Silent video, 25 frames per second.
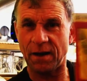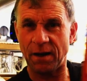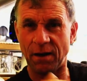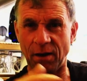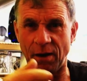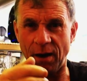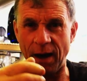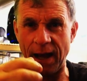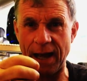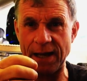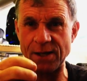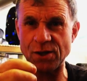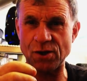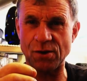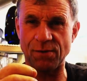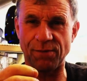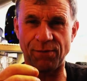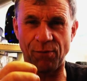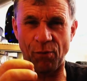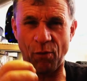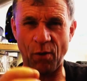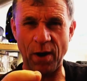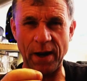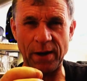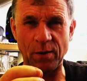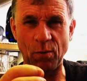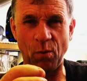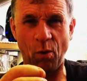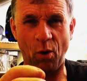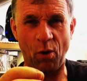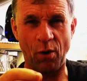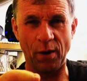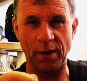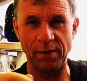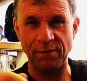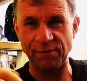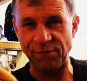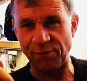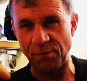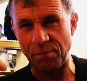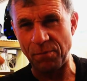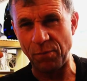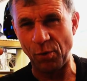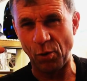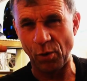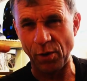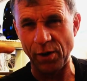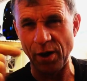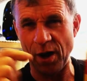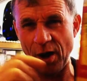glass of red wine from
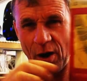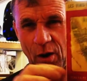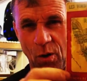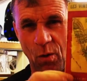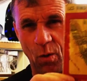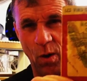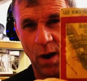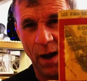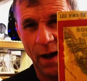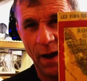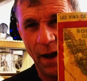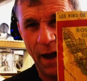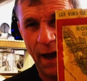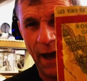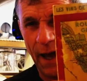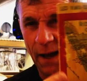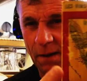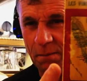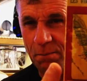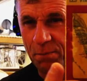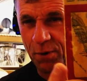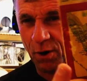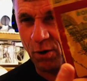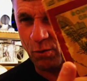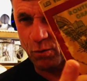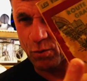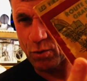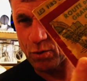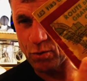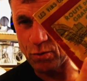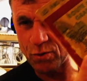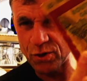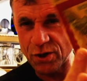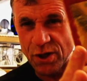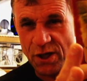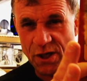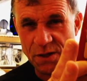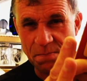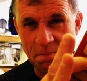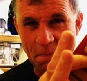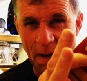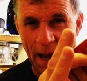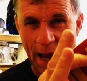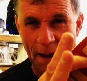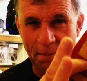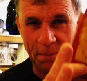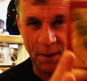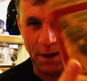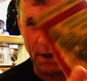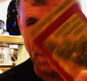Bordeaux and peruse this
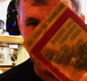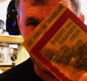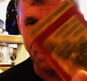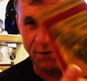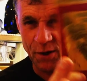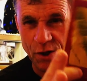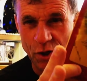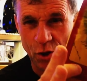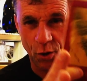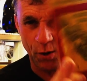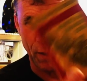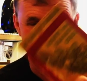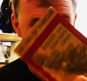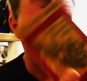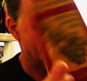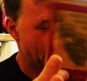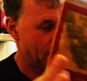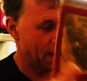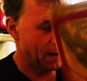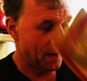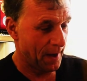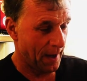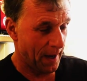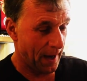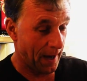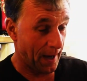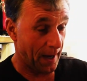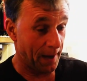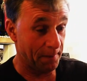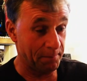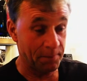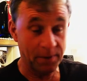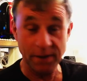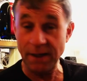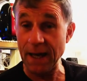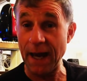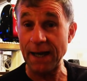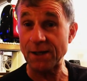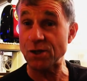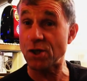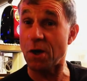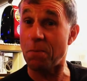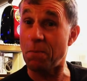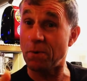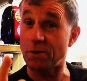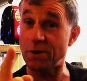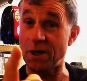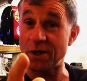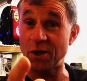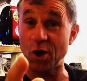map and live the dream. Yeah,
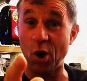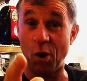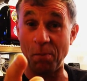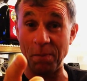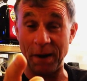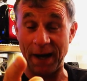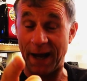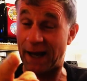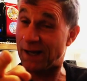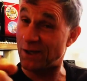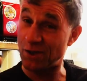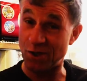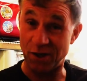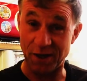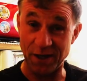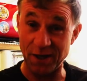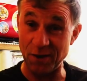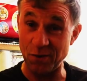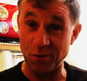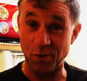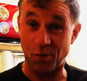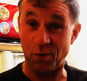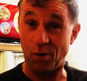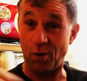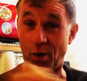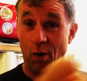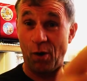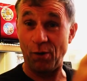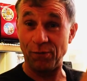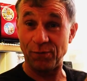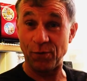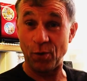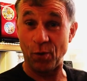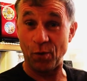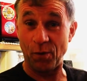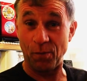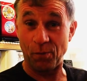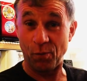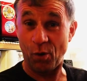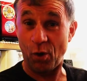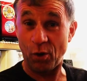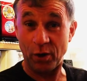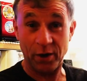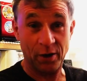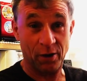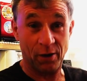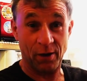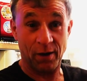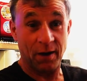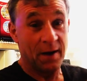someone did comment actually, you're off your
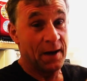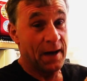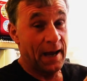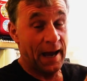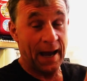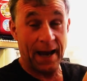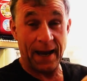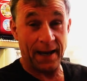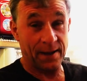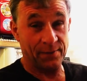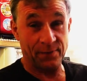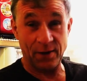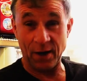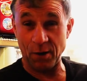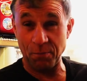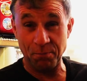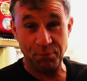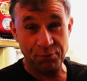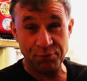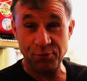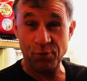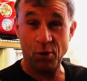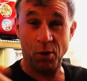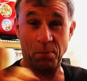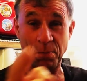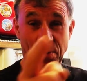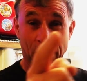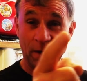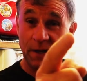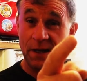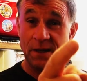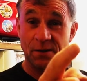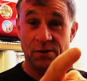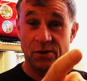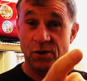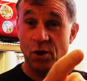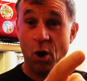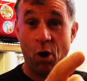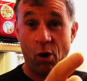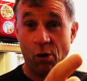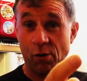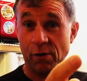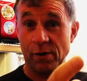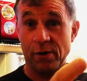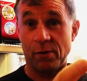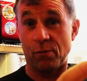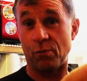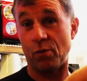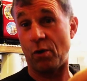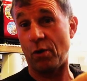rocker, and they're probably darn
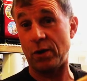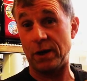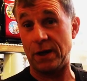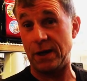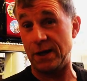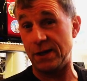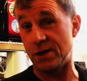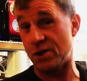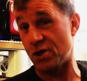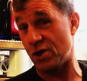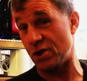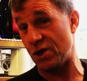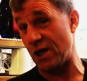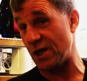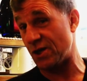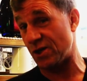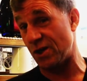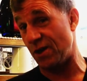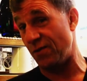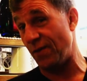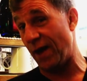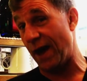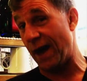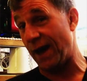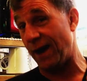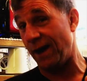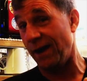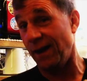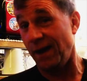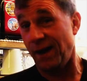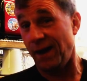right in suggesting that.